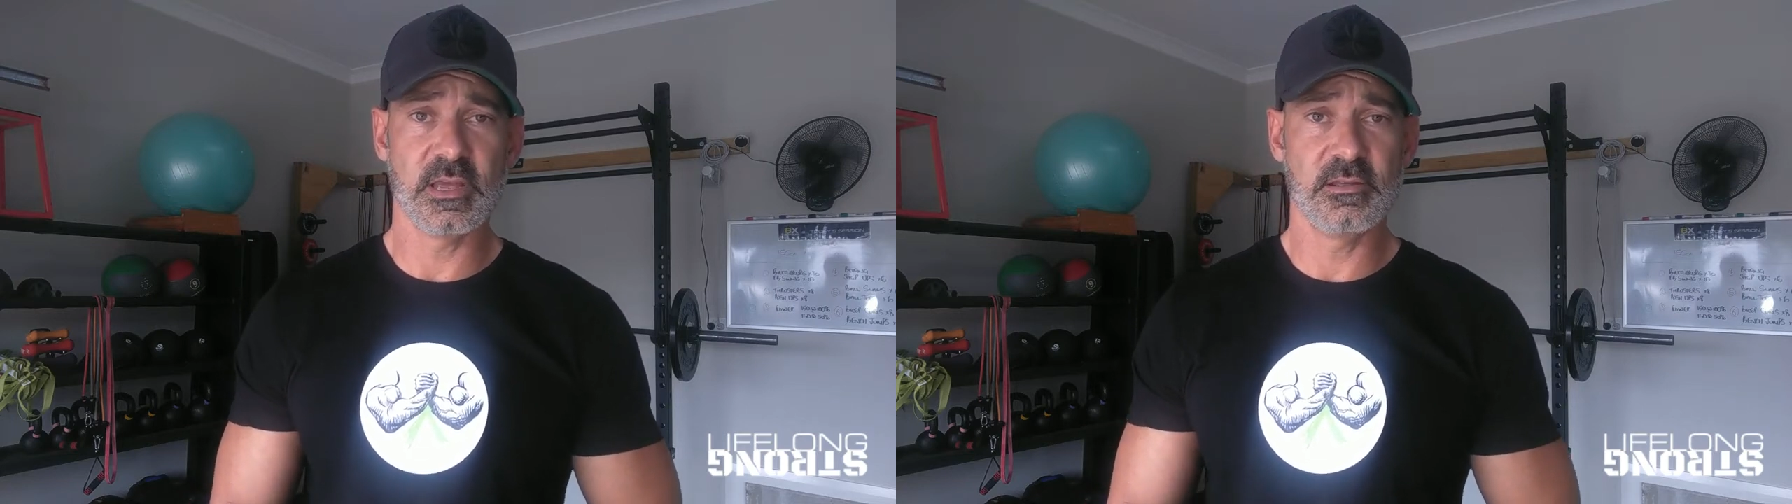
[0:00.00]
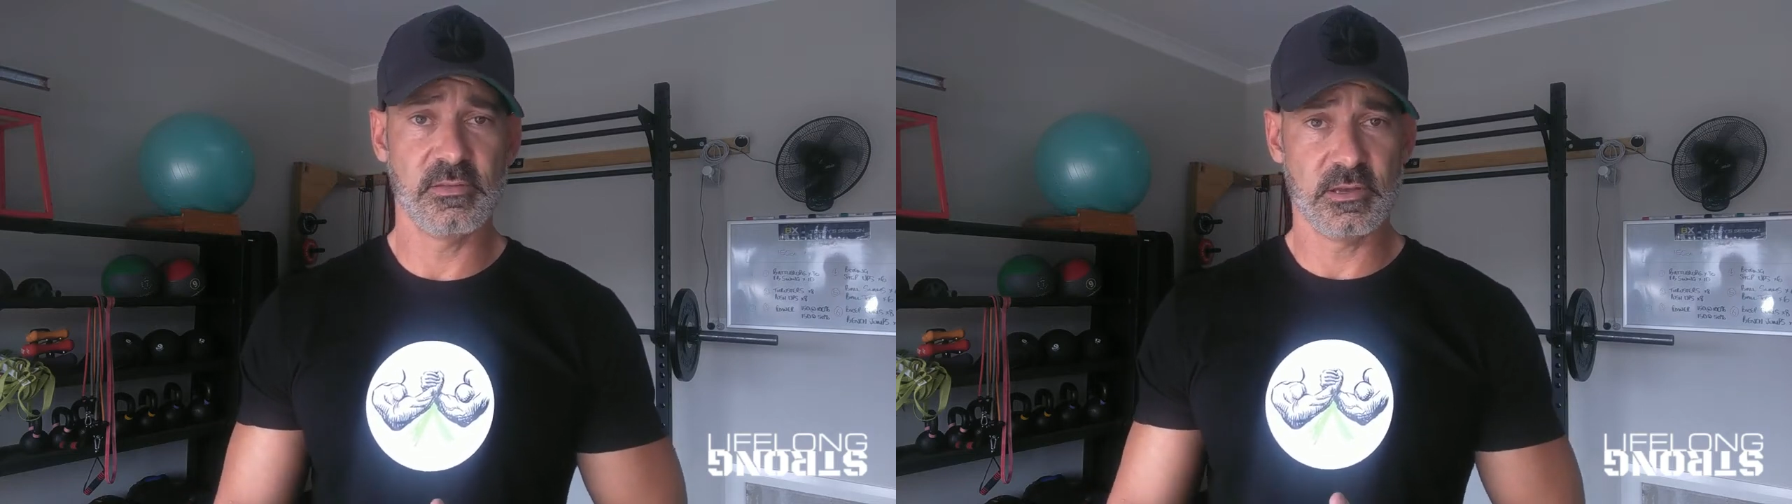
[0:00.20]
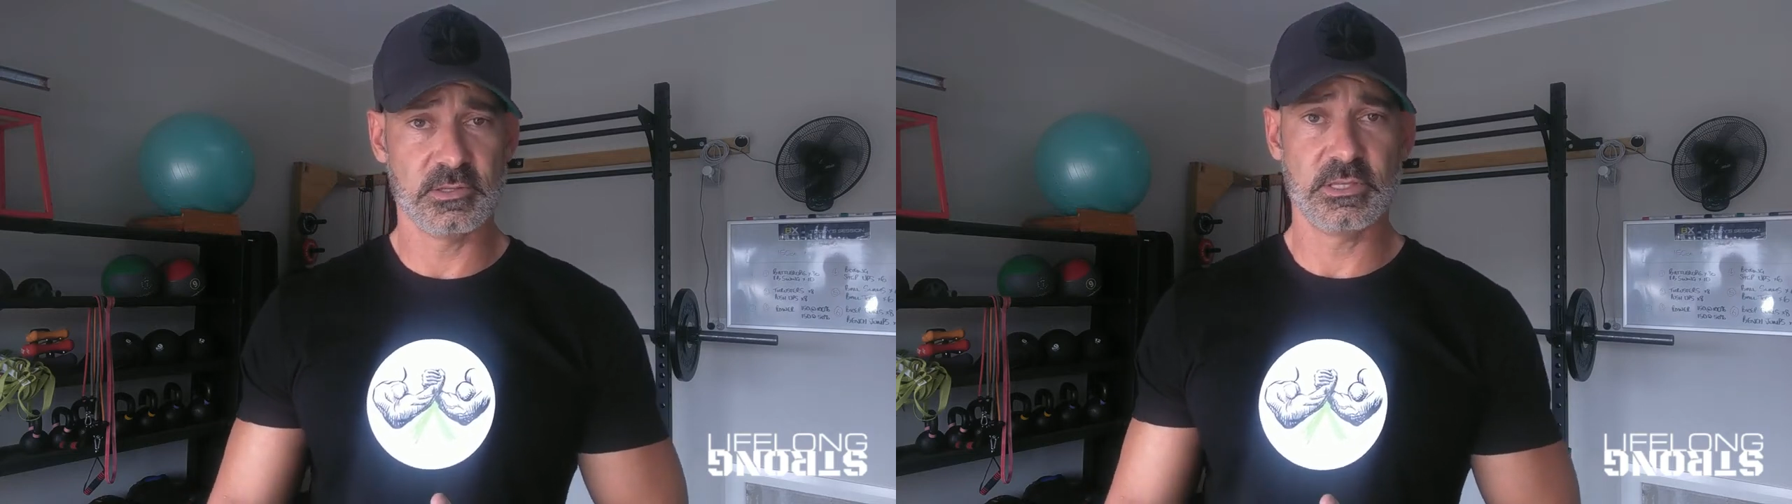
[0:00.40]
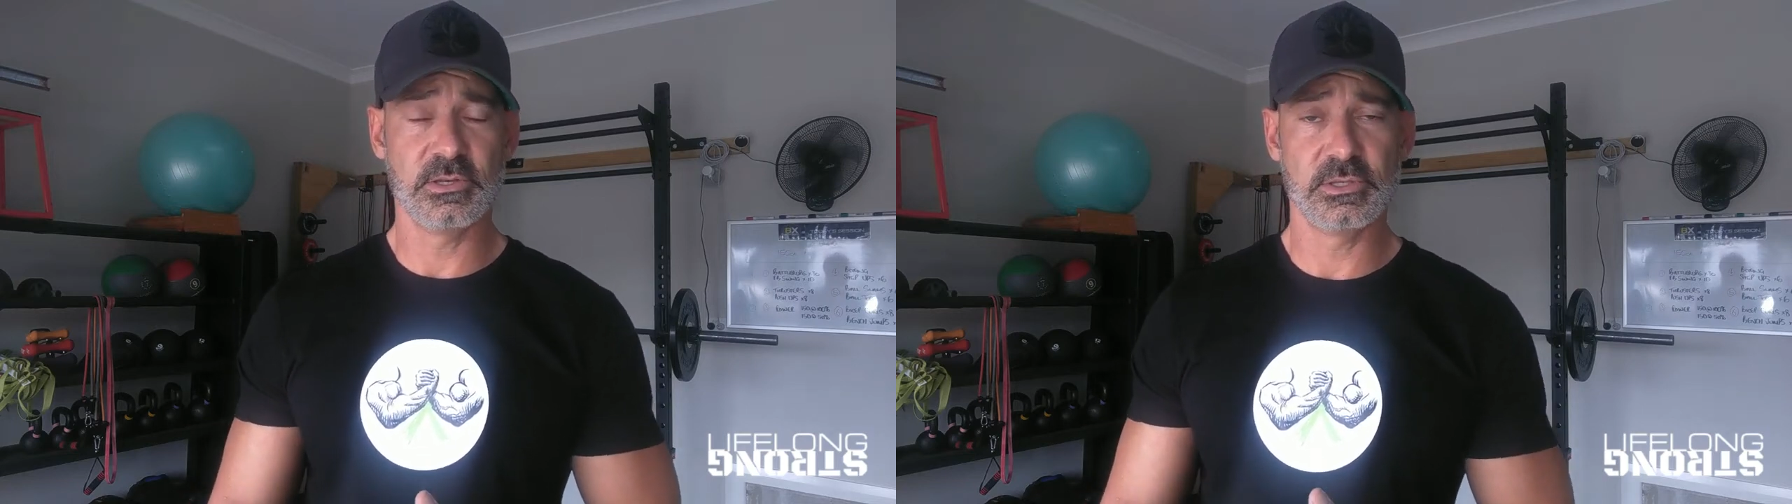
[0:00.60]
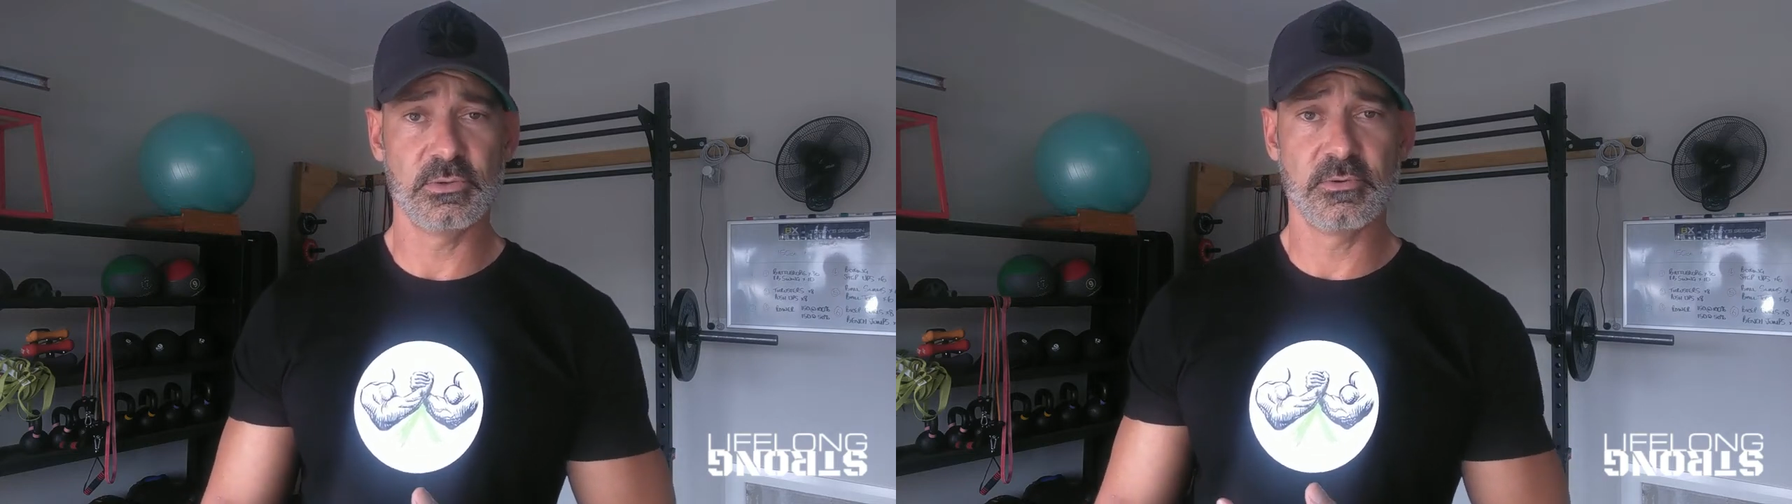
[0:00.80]
anything else that
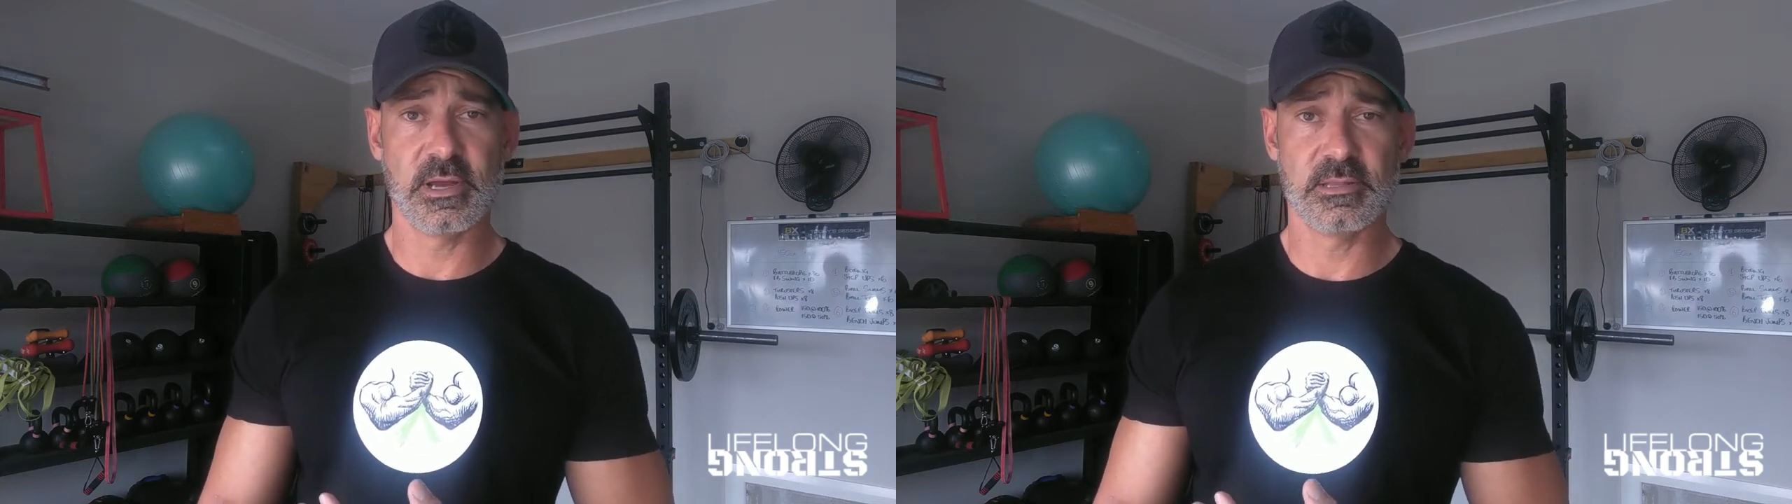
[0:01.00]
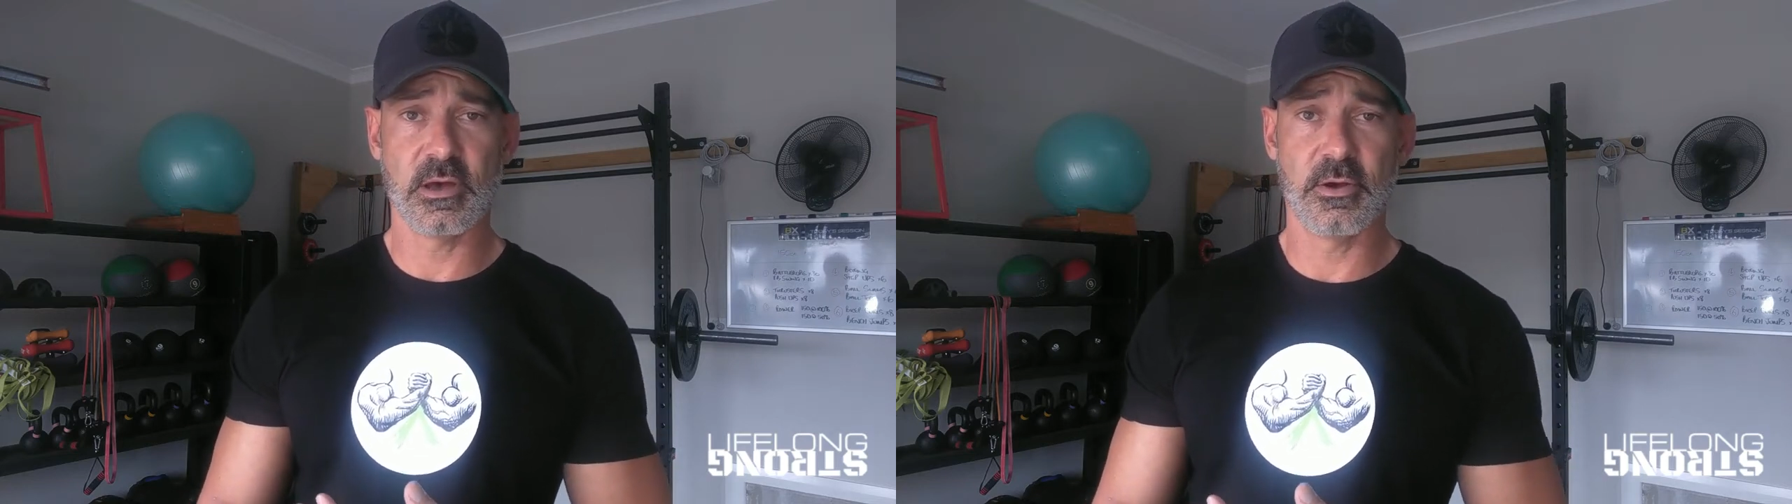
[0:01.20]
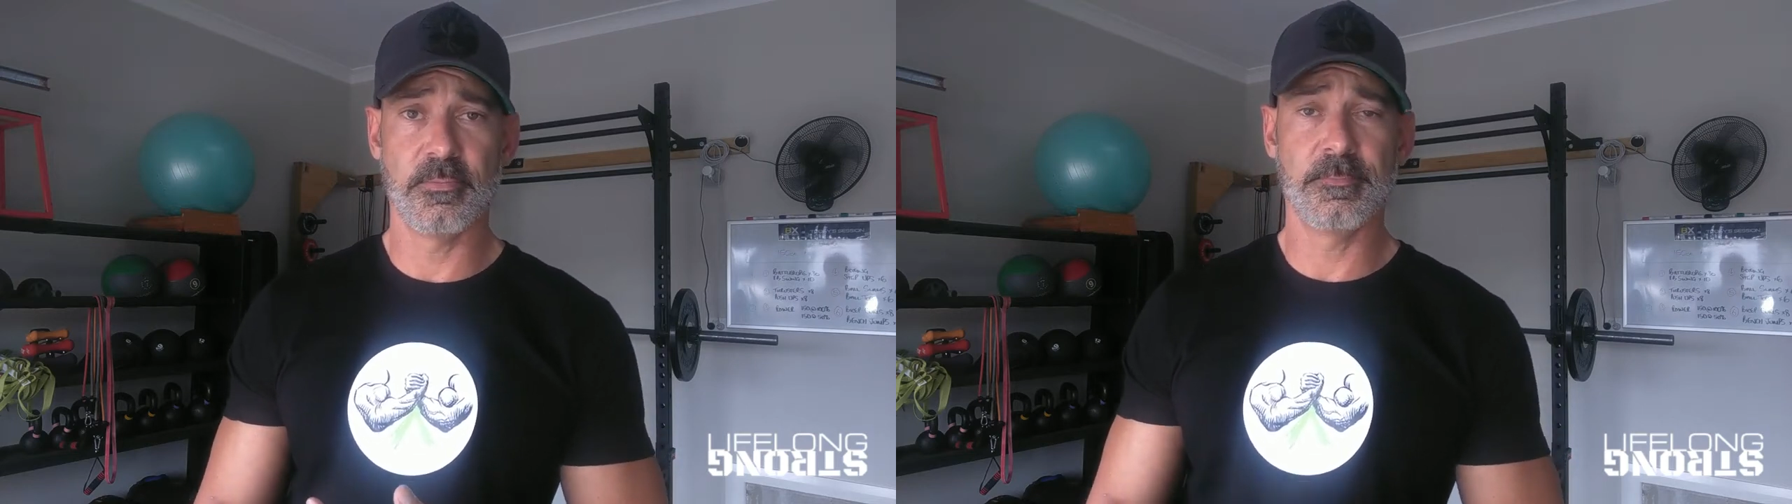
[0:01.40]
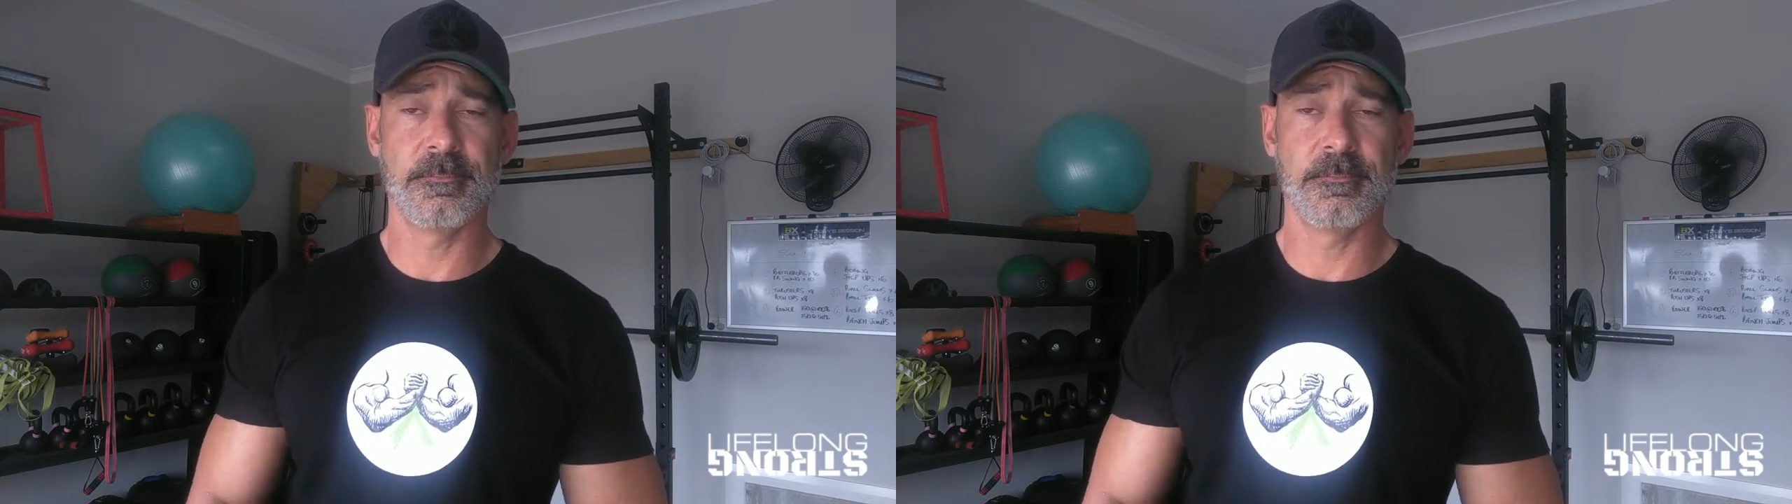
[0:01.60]
you do around the home.